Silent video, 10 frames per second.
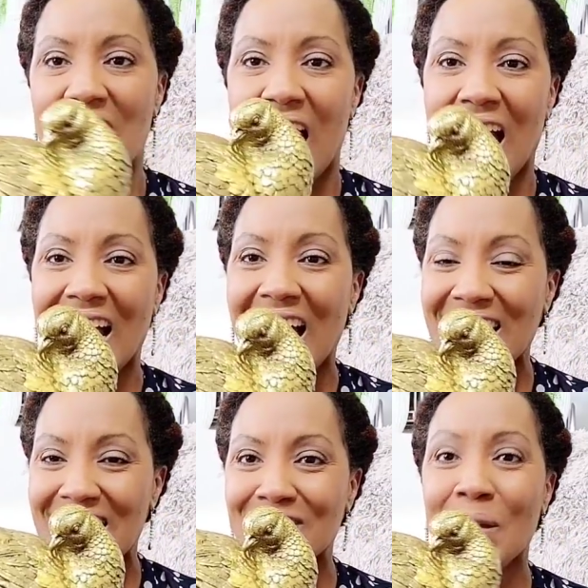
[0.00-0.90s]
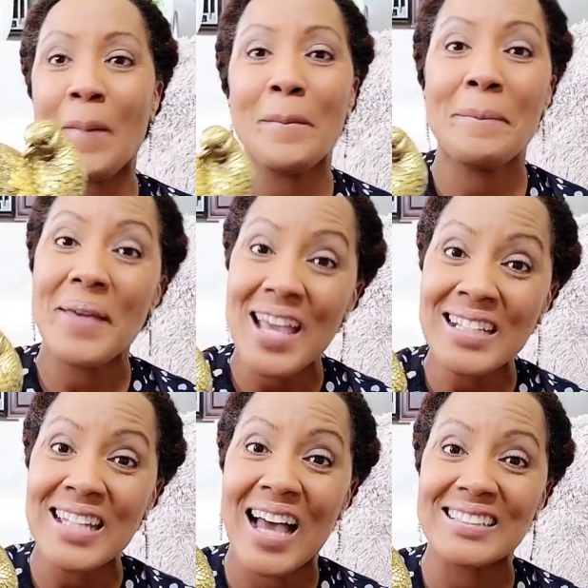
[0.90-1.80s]
I got these from Big
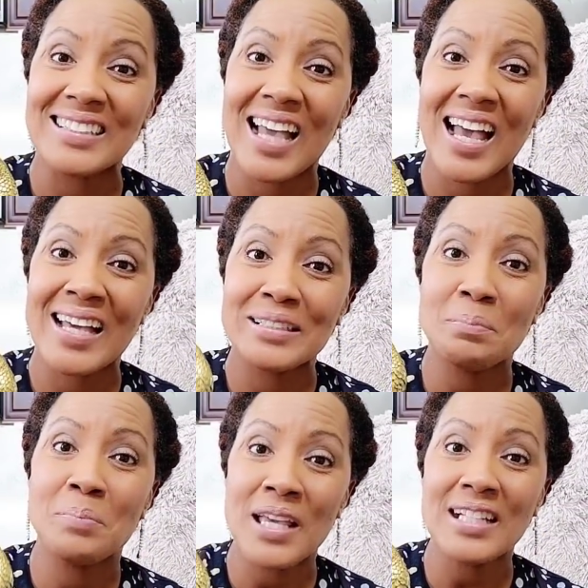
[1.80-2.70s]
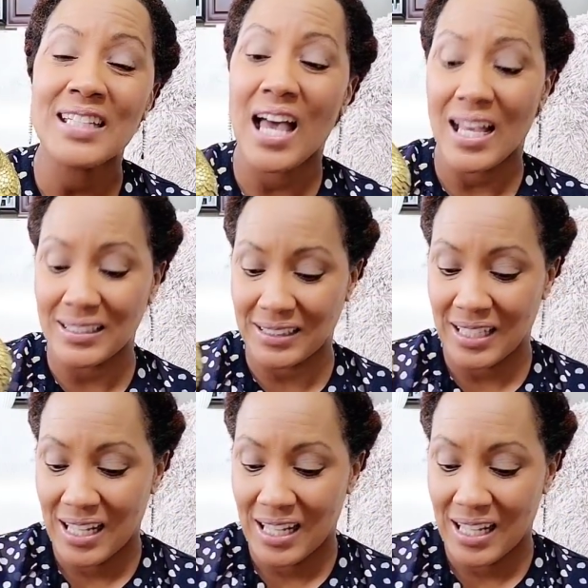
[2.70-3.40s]
Lots, guys, Big Lots.